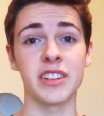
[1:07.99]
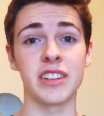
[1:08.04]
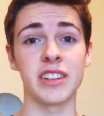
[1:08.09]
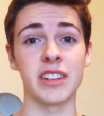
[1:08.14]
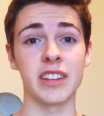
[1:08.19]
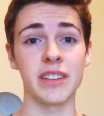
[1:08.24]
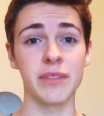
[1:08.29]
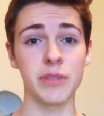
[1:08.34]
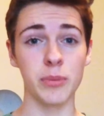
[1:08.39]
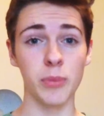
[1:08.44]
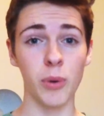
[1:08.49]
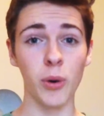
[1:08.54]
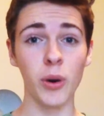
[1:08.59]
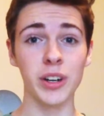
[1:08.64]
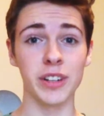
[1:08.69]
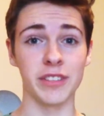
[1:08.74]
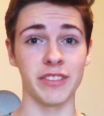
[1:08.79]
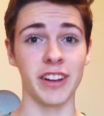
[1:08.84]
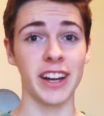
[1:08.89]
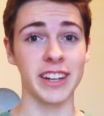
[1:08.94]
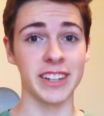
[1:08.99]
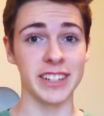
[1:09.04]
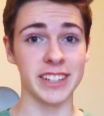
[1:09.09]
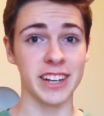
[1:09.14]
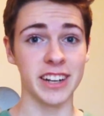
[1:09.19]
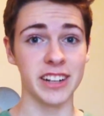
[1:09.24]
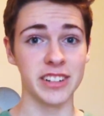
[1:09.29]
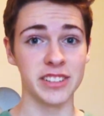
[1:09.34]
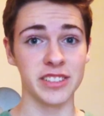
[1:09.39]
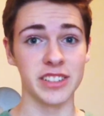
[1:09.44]
and an even more
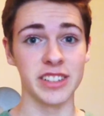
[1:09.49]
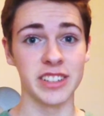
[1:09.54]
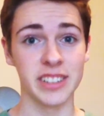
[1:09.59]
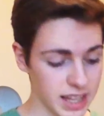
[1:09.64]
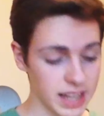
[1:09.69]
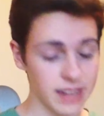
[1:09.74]
divided country.